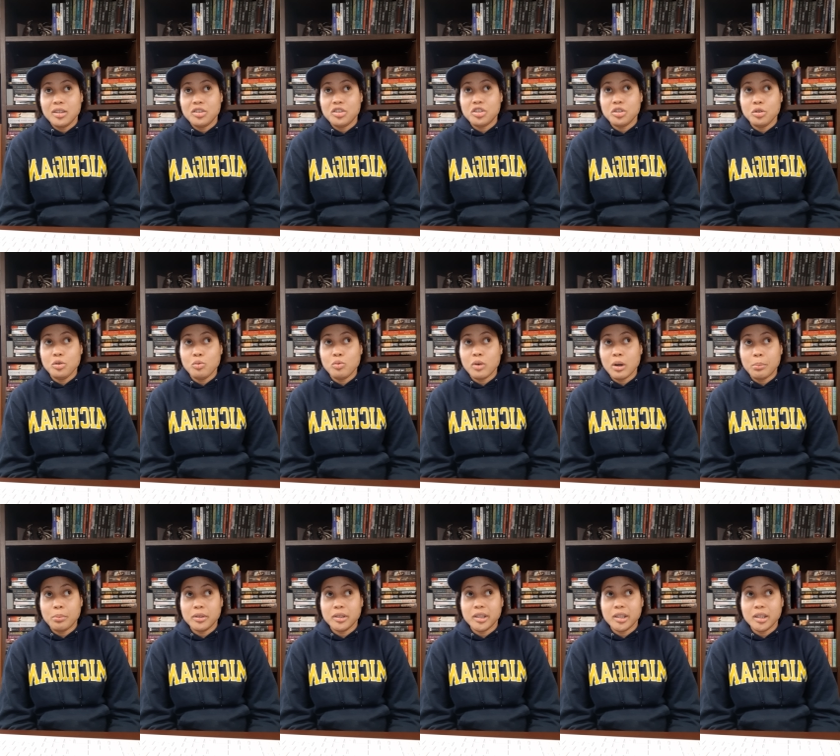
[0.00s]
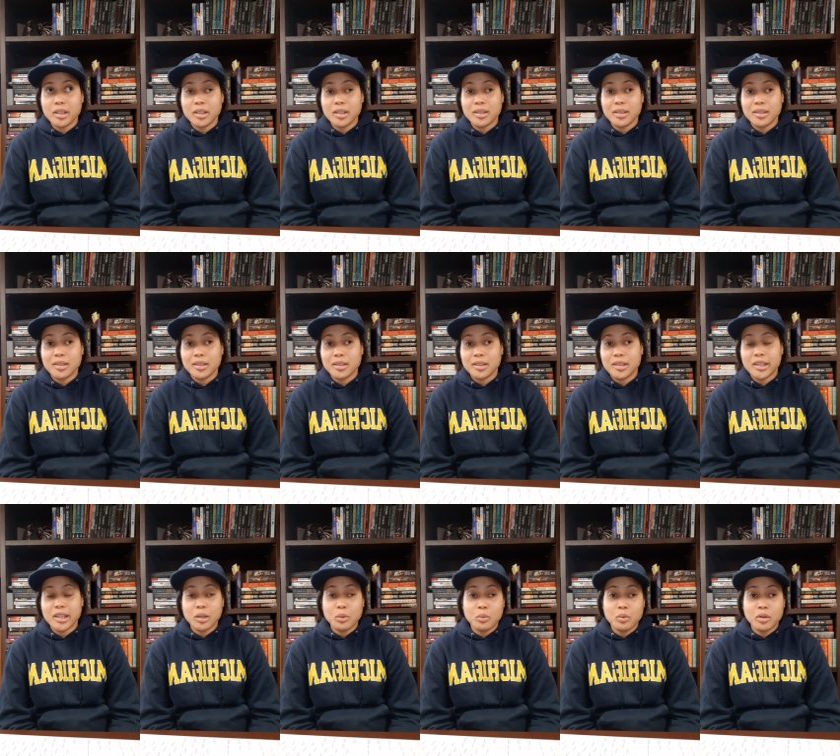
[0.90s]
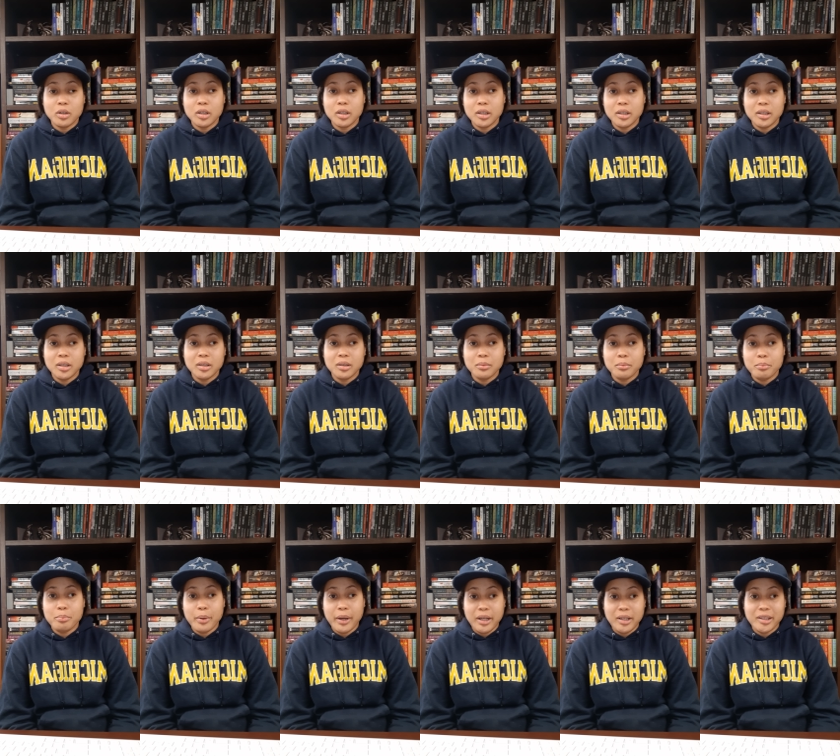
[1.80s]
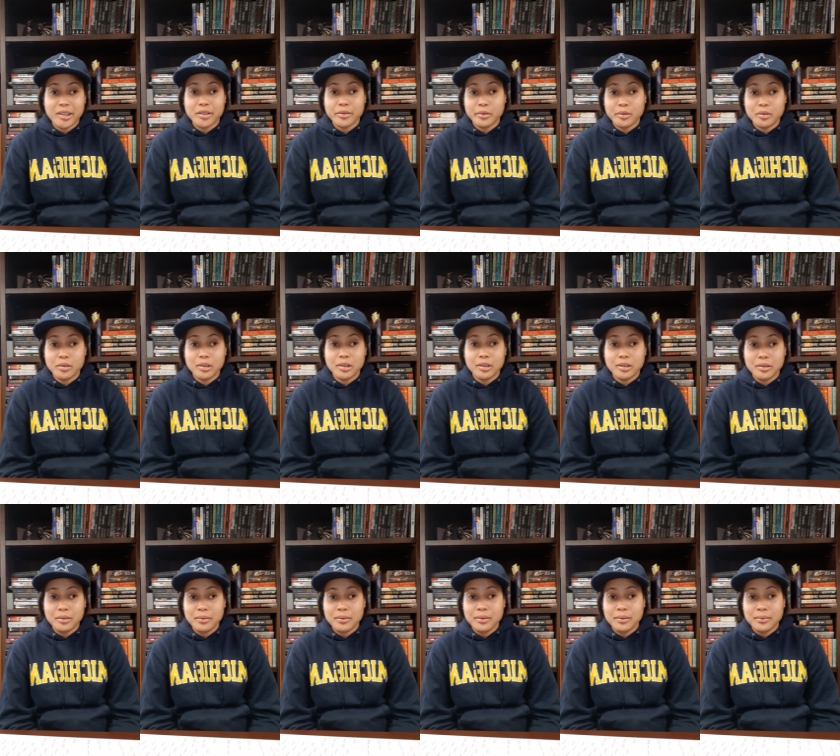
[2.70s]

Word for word: to represent someone based on